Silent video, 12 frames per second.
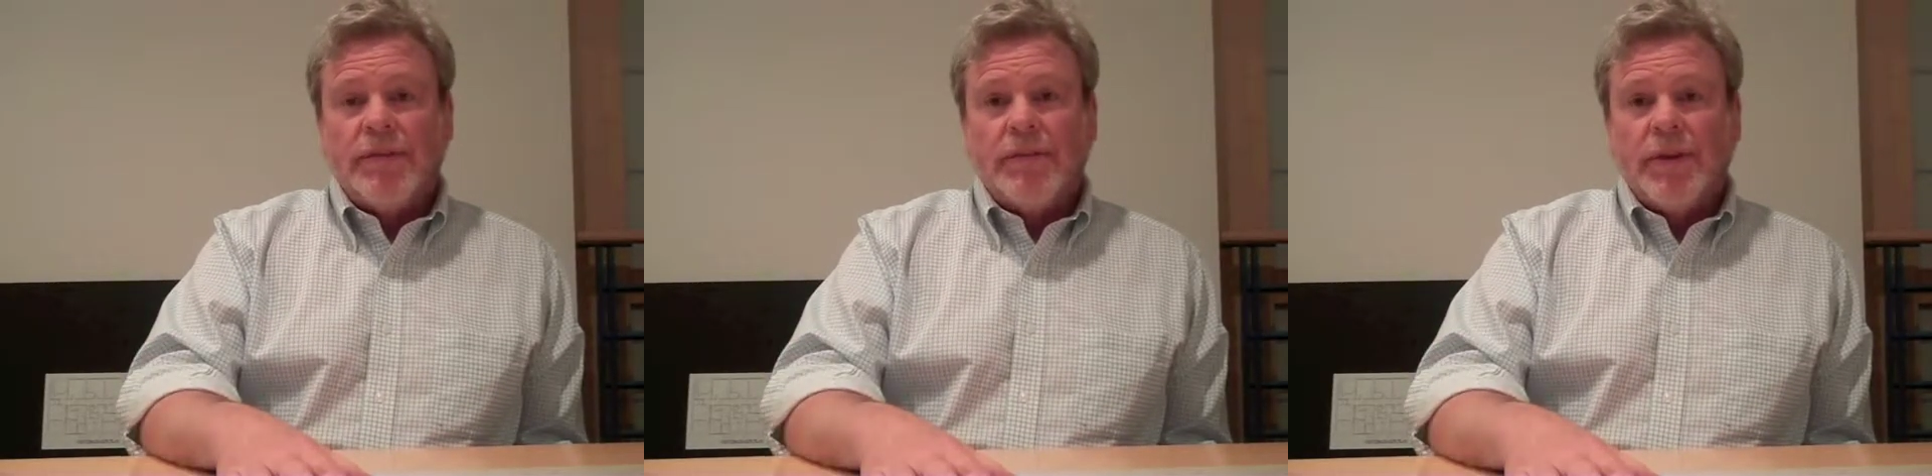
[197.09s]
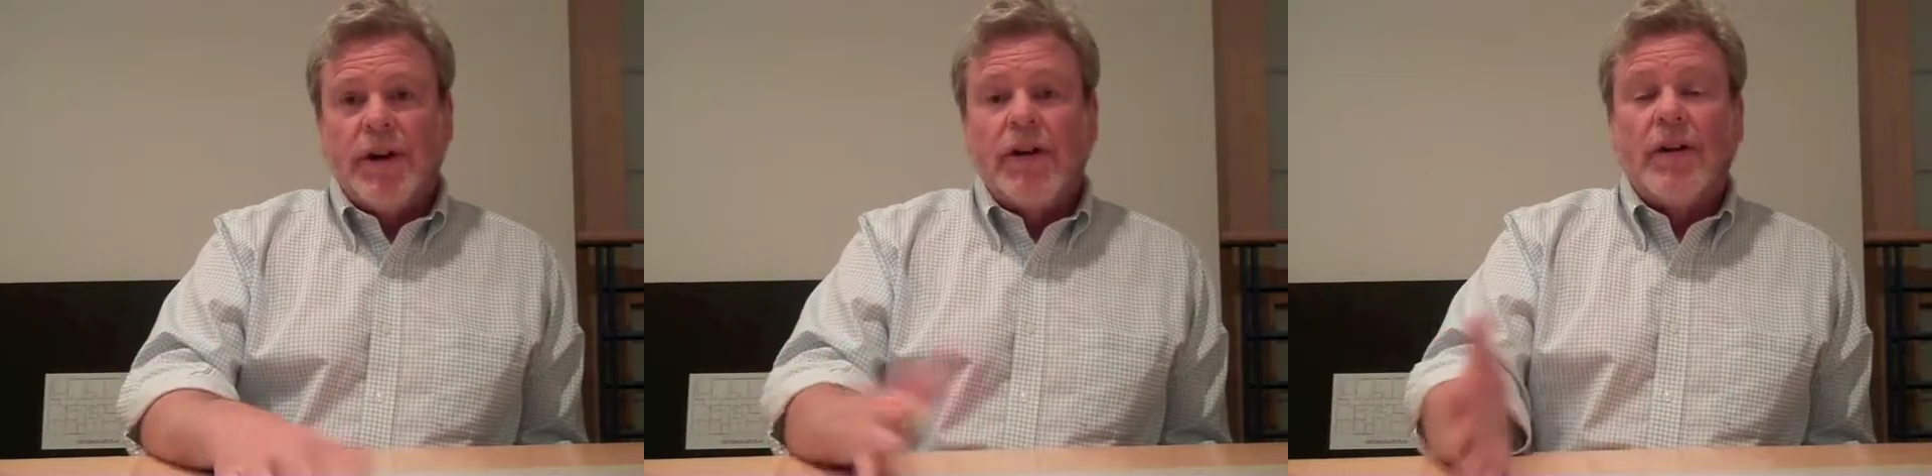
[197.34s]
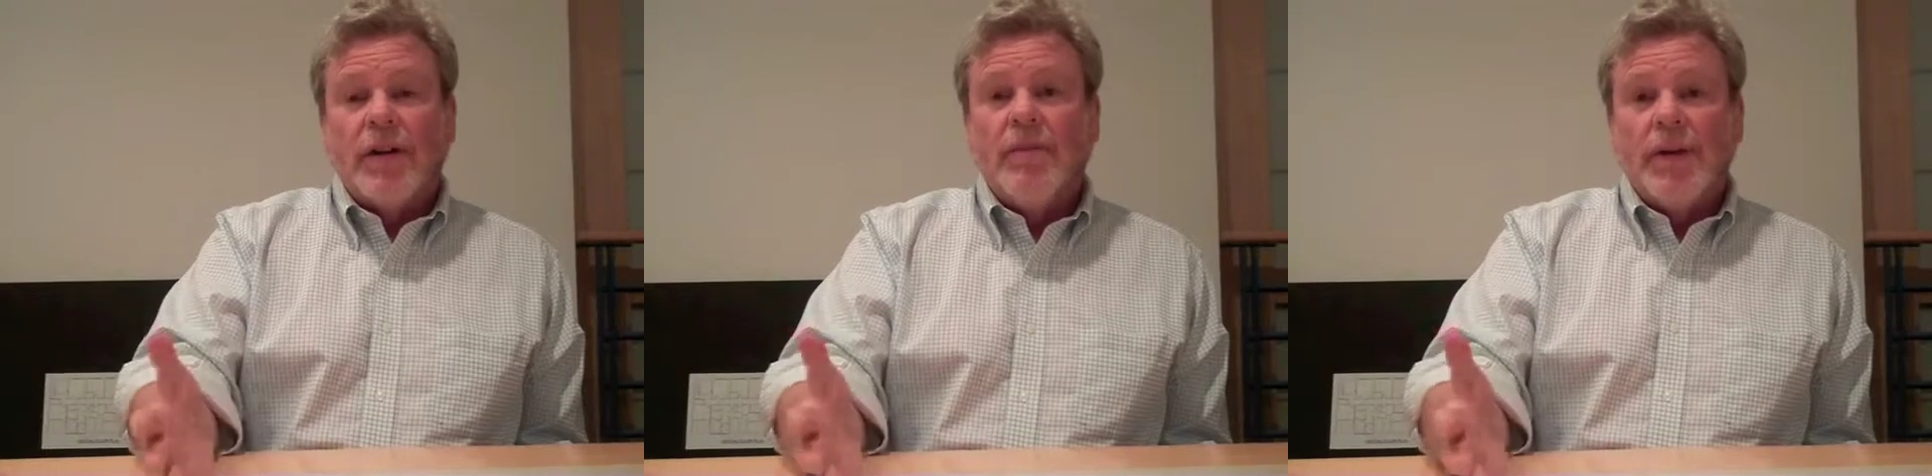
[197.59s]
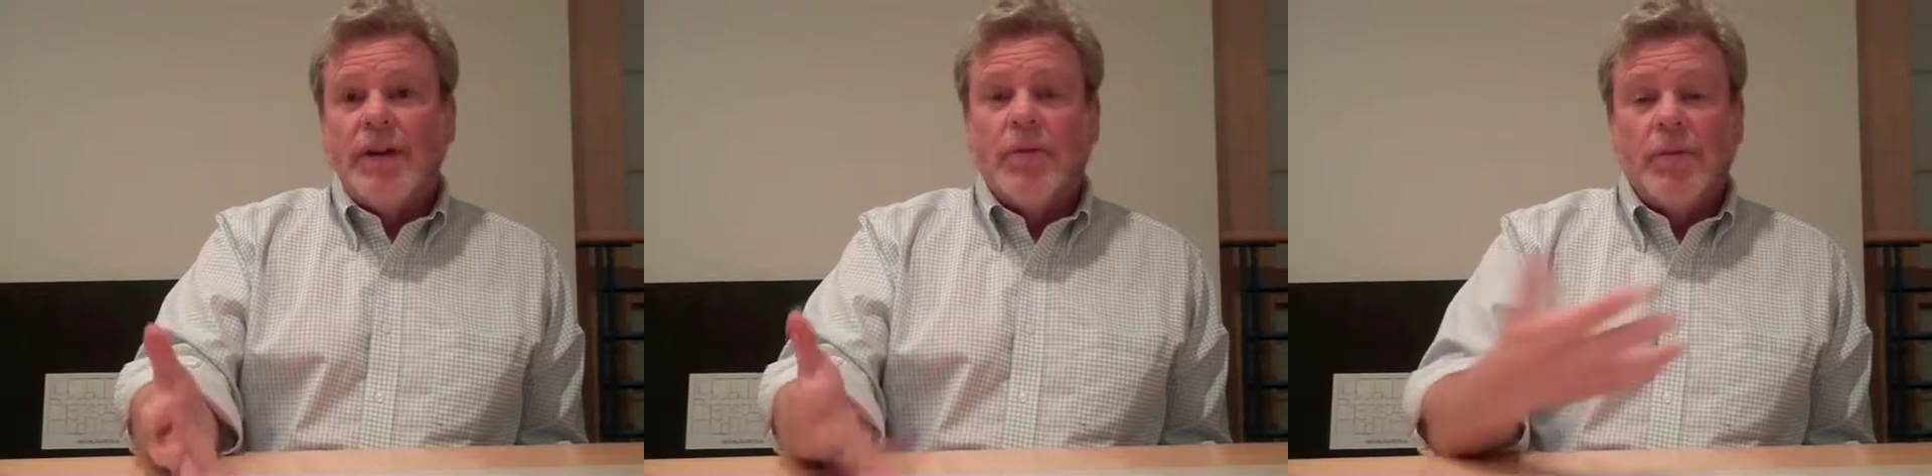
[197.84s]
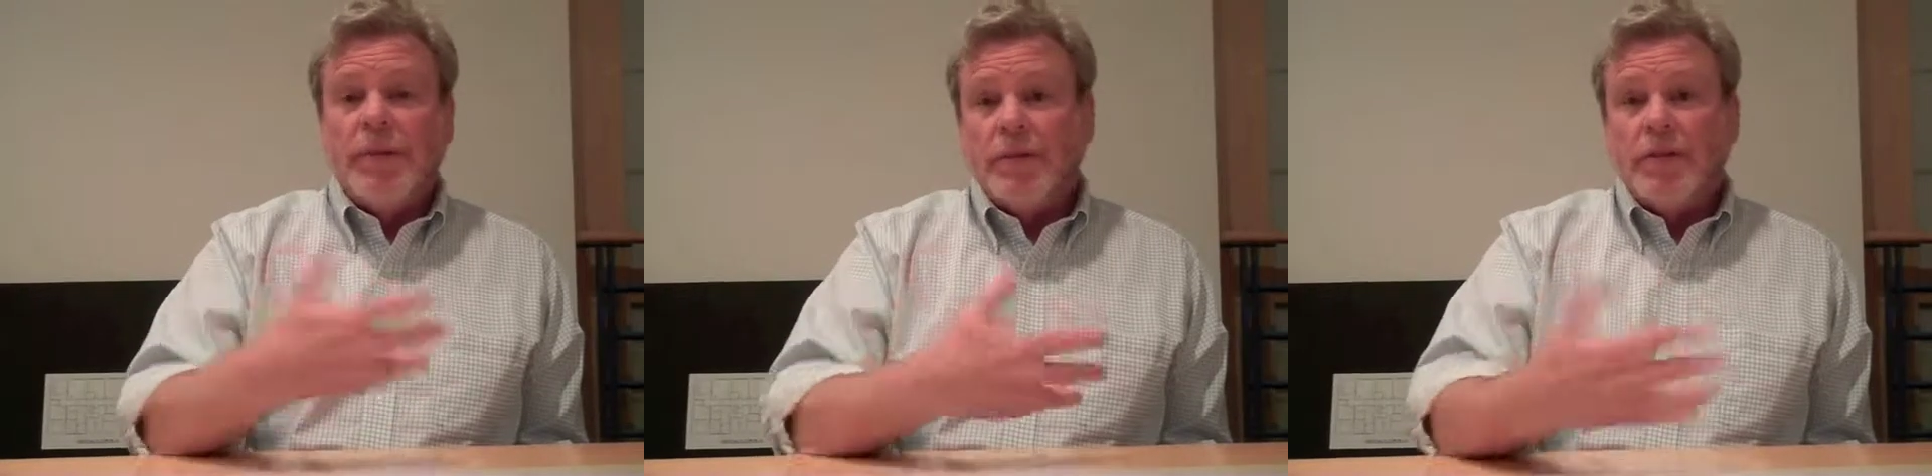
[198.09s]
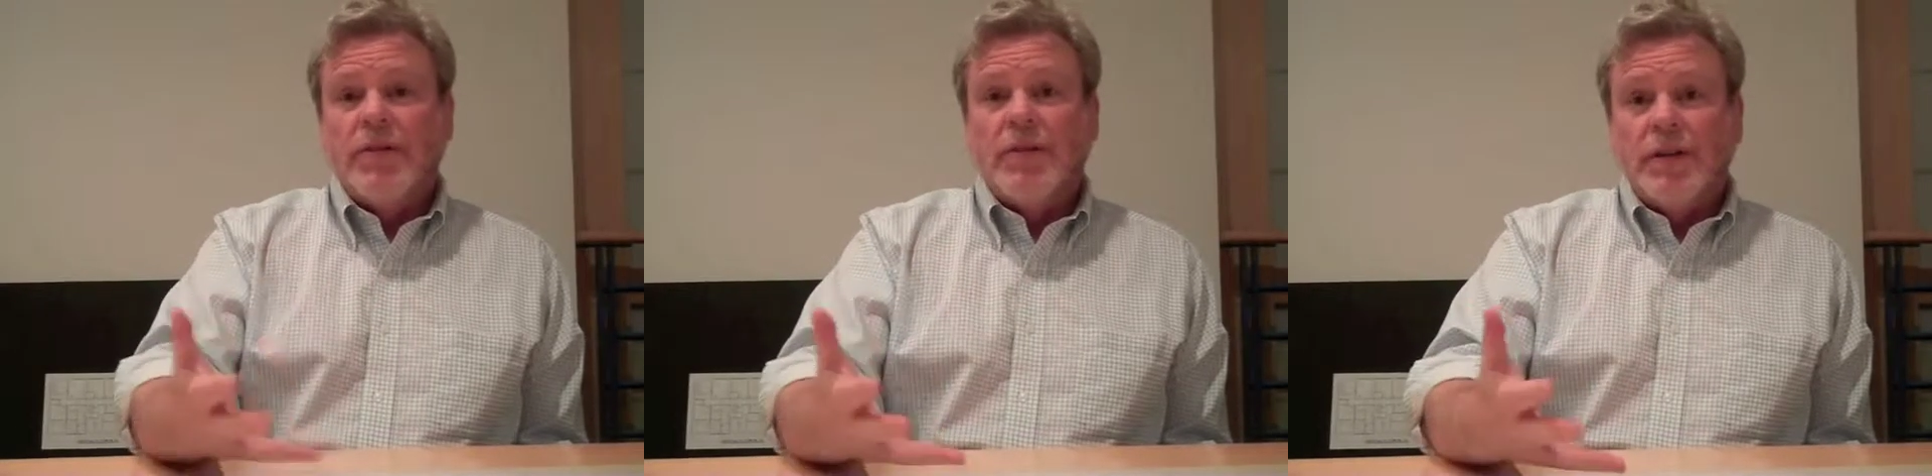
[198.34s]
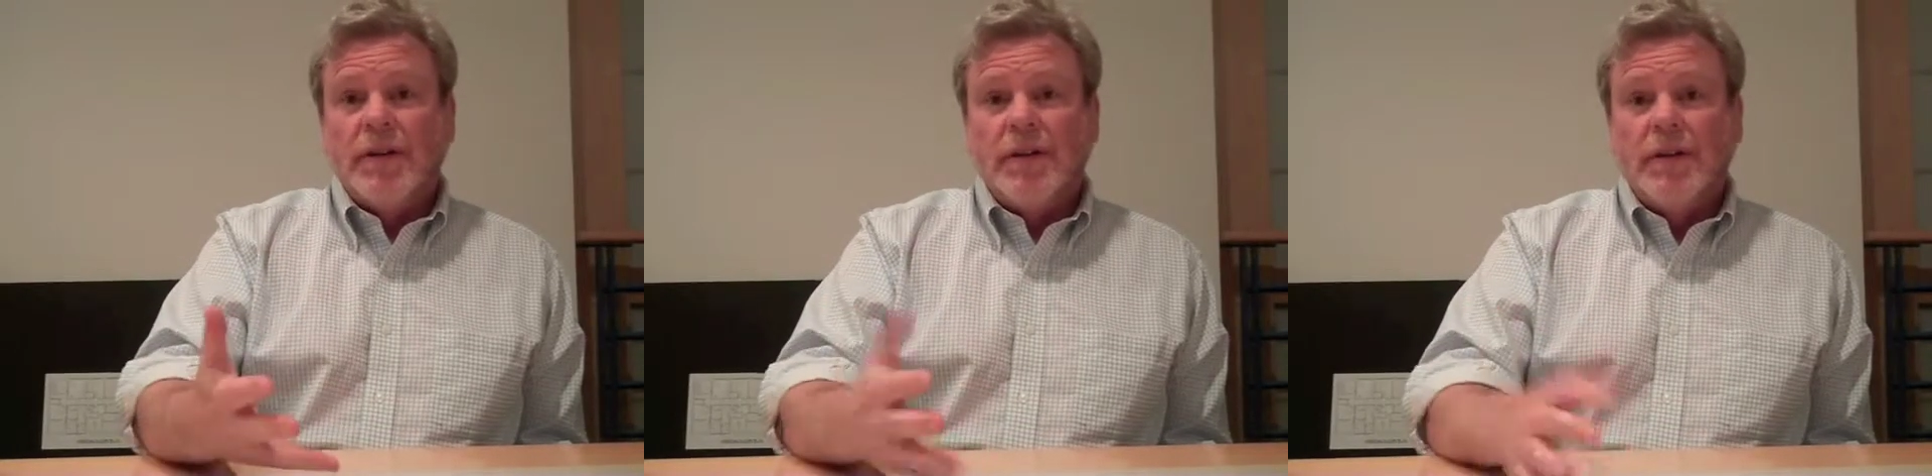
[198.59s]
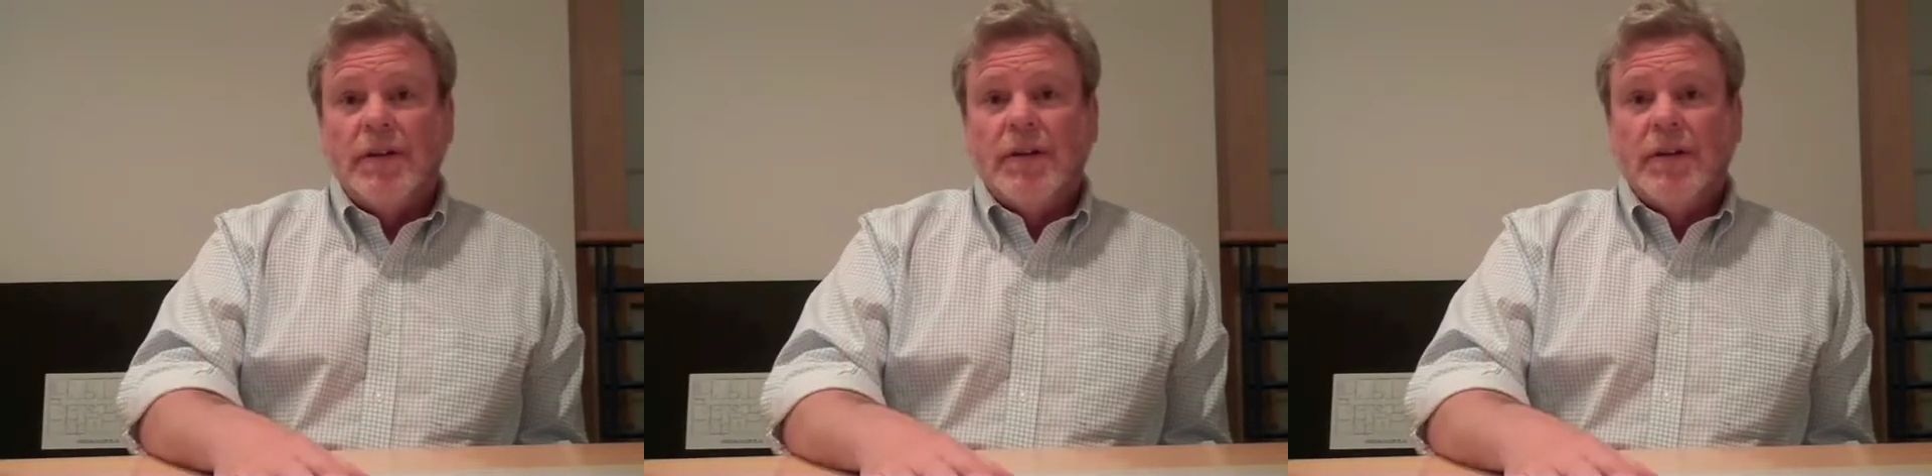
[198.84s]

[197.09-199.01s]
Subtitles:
with our company, with me personally,